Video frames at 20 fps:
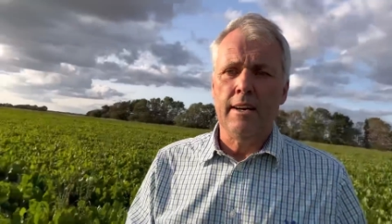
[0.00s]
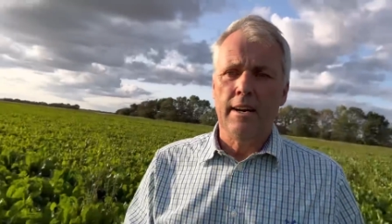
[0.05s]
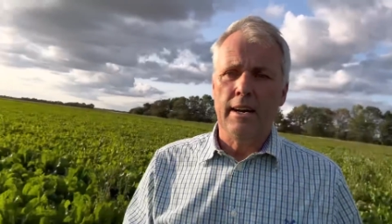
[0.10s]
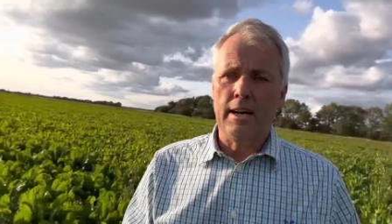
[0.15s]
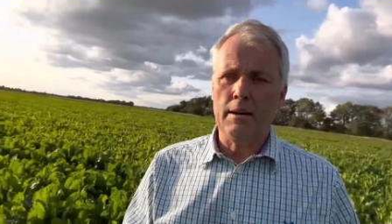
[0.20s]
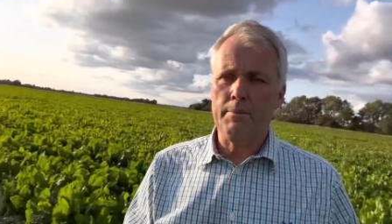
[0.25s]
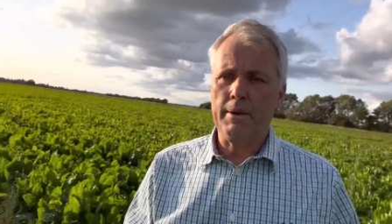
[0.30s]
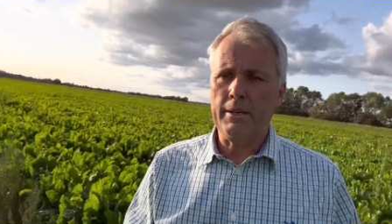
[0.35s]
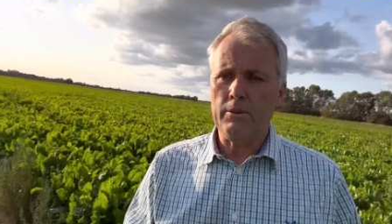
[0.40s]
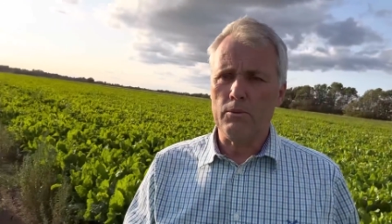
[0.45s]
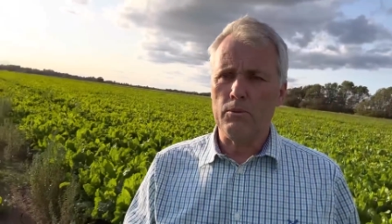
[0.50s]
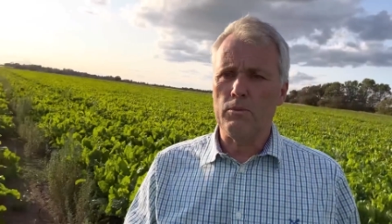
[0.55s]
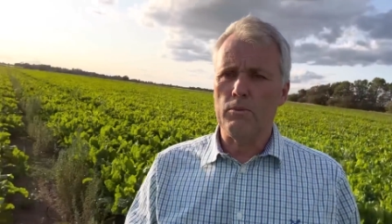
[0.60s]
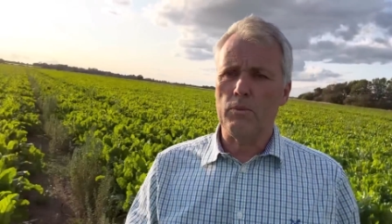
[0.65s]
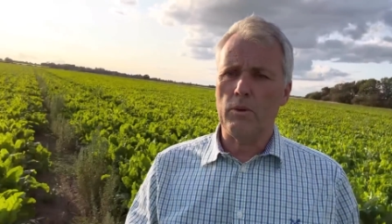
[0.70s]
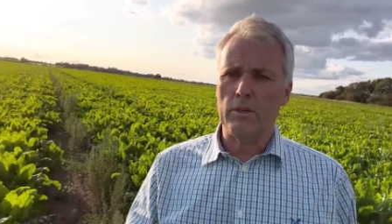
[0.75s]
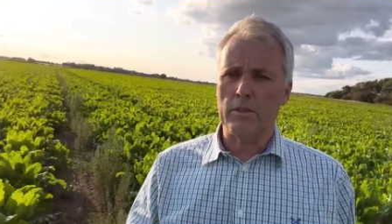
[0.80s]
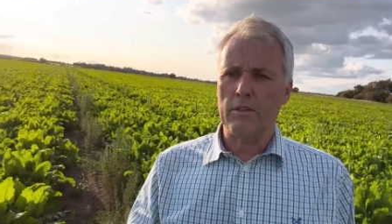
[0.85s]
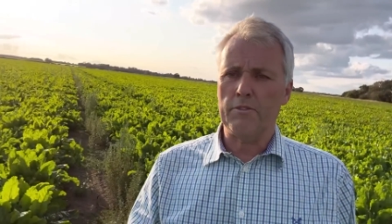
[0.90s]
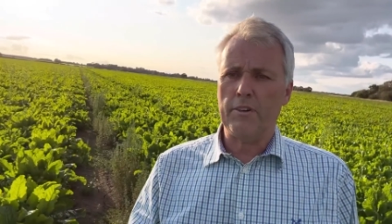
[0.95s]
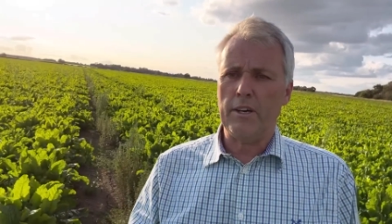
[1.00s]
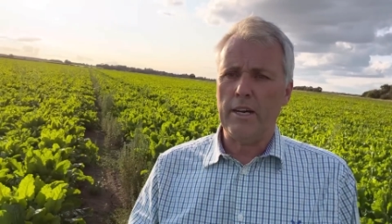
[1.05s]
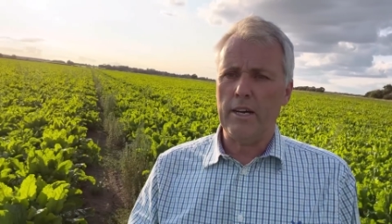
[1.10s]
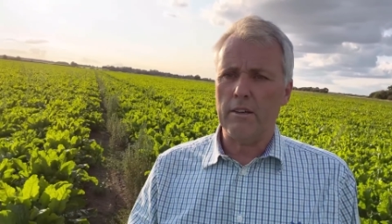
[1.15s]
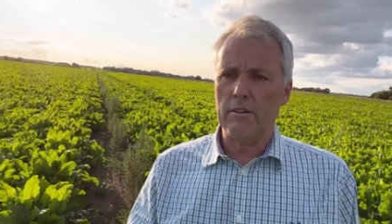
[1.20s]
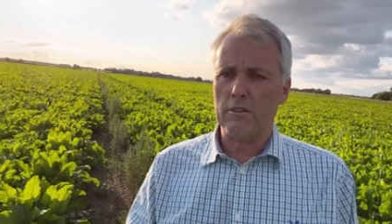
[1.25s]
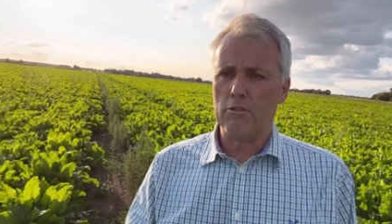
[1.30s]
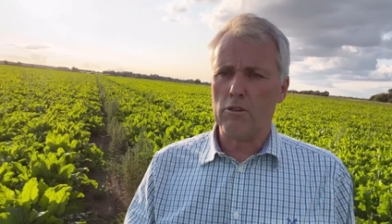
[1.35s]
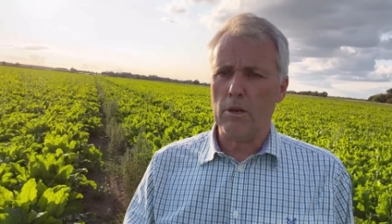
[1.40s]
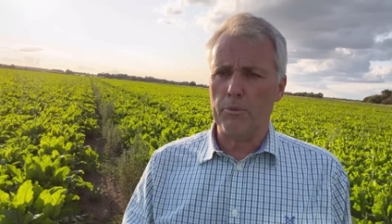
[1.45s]
I'm in one of our
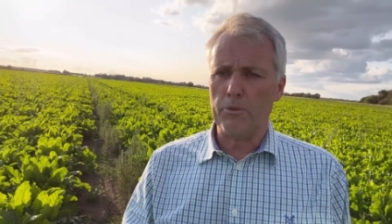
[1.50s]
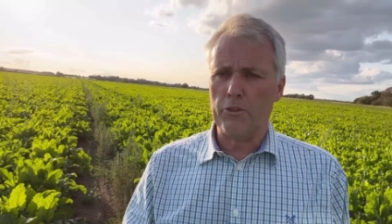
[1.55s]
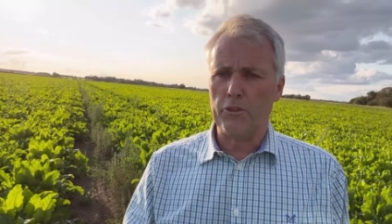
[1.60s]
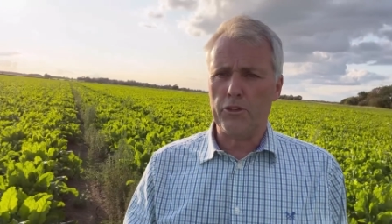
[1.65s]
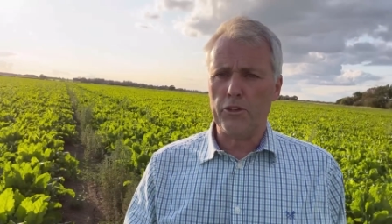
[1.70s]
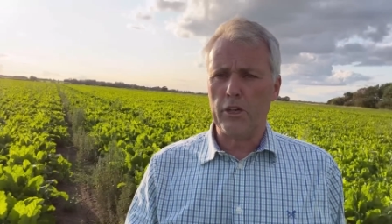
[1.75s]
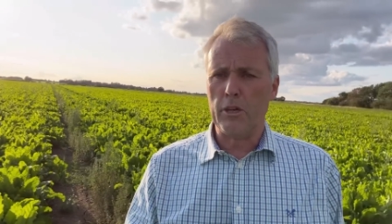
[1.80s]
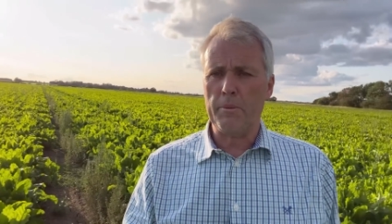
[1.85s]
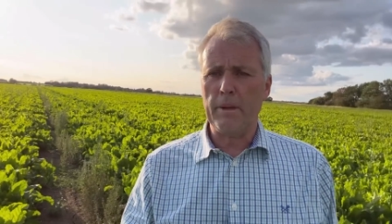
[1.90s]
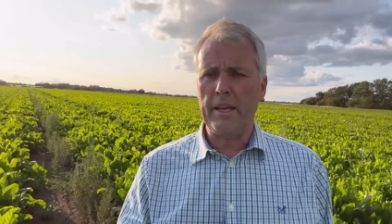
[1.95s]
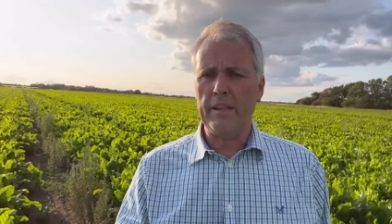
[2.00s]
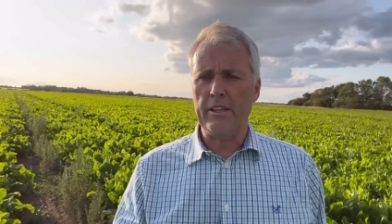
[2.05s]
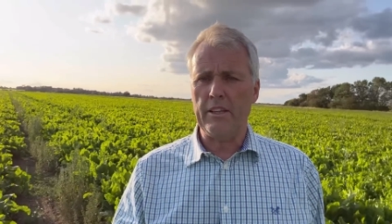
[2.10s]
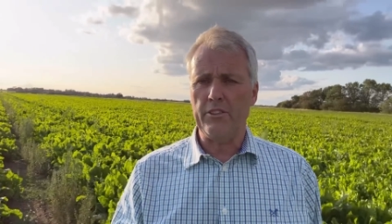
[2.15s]
crops of sugar beet.